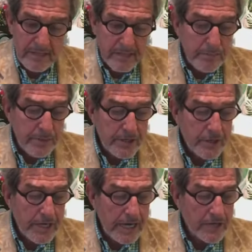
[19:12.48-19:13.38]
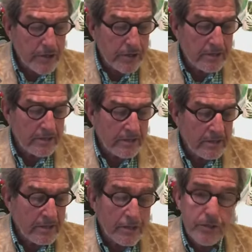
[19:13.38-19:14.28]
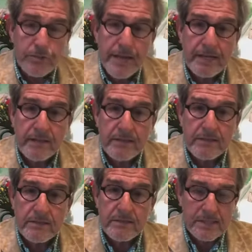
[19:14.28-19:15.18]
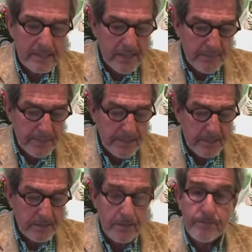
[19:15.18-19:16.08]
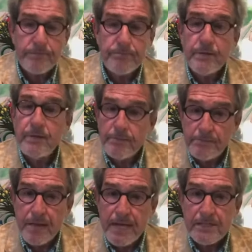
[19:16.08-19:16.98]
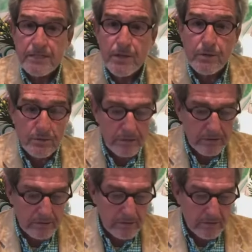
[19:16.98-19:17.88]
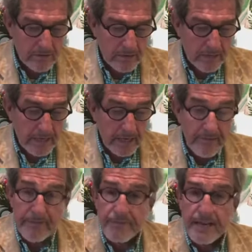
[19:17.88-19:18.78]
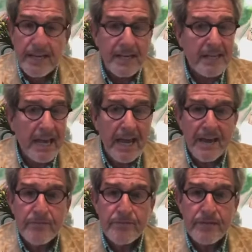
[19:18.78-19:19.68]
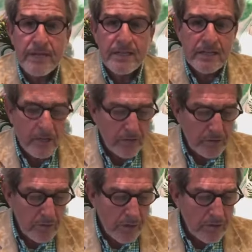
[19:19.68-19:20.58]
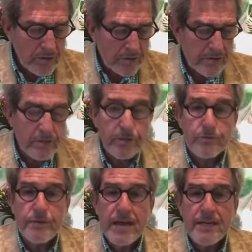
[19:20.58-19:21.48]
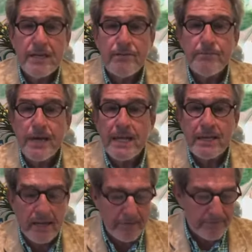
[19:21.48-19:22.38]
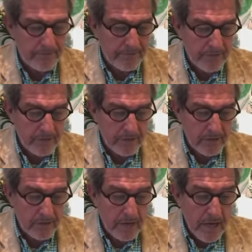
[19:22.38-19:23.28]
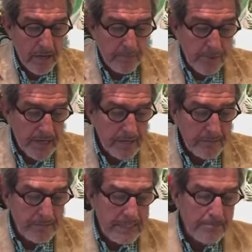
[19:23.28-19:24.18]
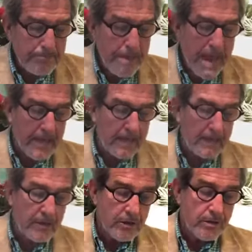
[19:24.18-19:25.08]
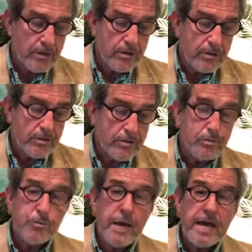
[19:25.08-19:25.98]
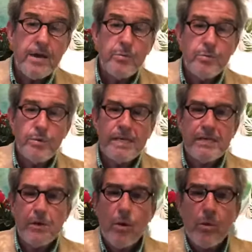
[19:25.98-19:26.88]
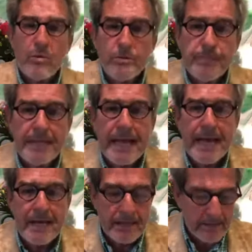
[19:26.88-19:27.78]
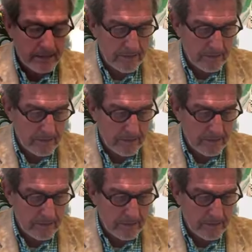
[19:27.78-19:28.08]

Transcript: This appreciation strengthens the substance of my soul, filling every nook and cranny of my life, bringing me back to where we all began,